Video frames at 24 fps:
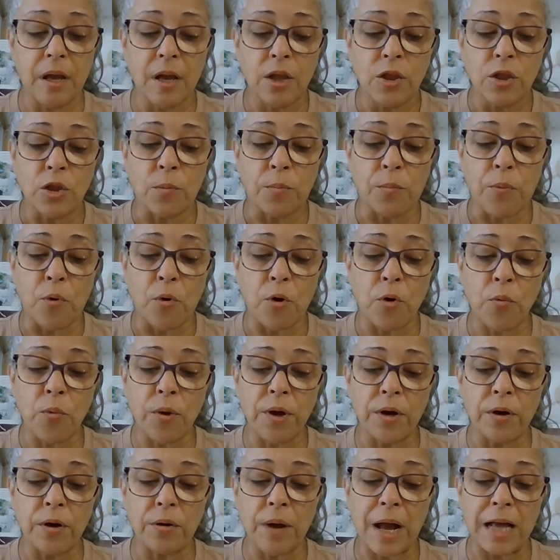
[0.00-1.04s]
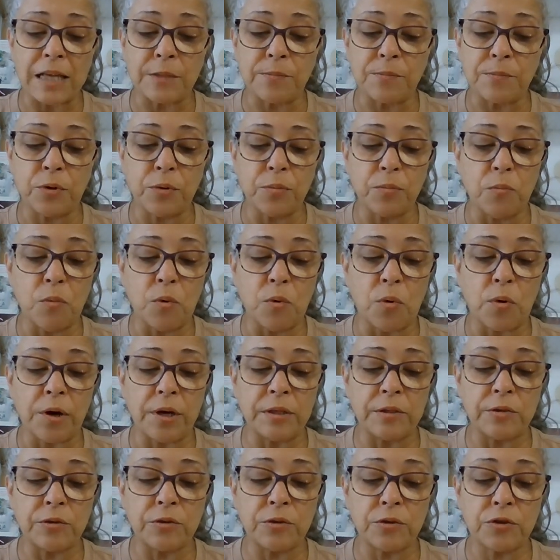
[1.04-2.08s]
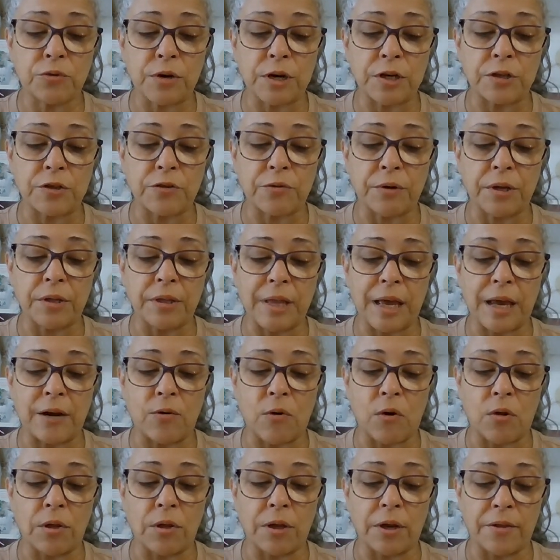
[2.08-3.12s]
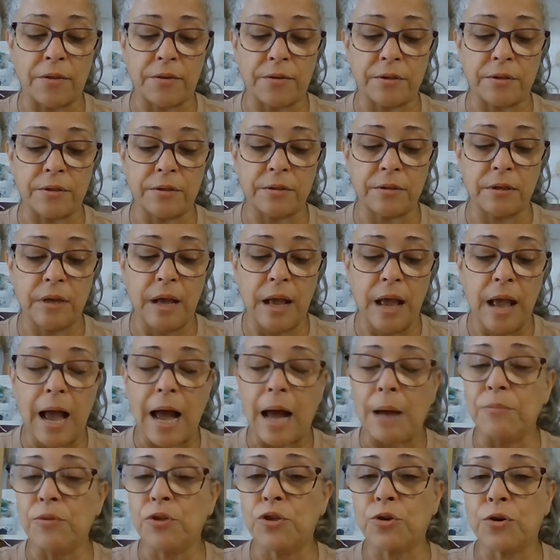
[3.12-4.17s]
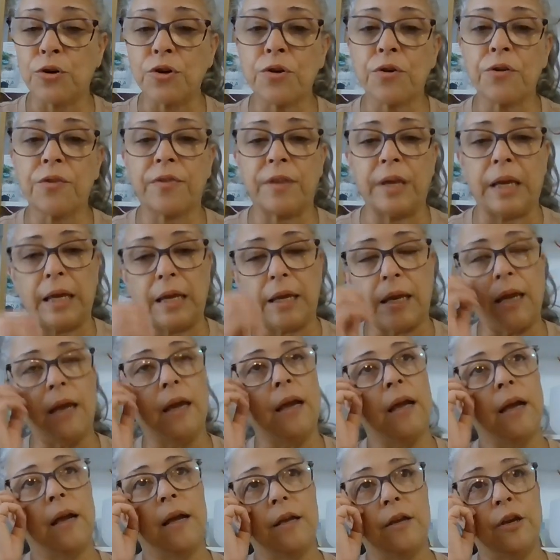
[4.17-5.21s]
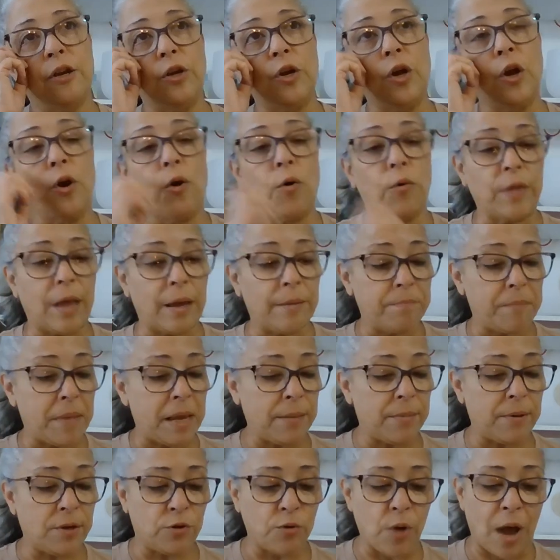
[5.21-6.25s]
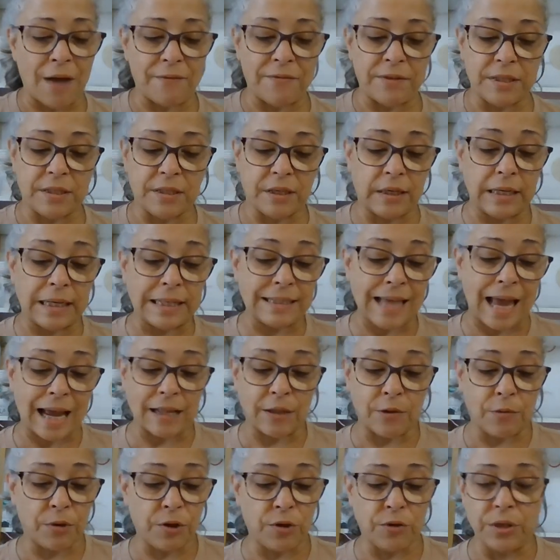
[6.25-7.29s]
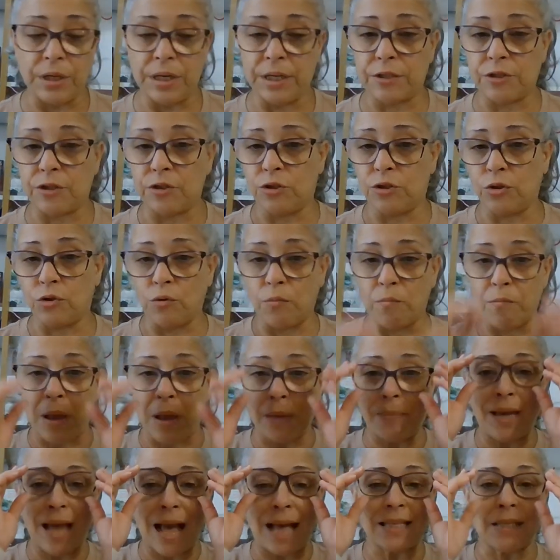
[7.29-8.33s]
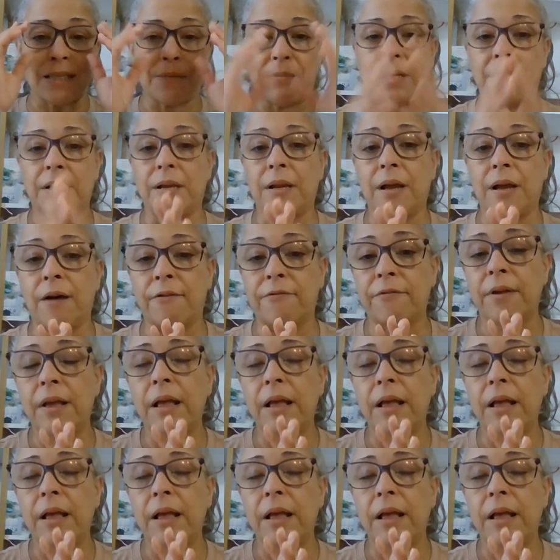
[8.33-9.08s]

the poor widow has put more into the treasury than all others. I'm sure you're thinking, that maybe you haven't done exactly what you needed to do. Maybe it hasn't been enough.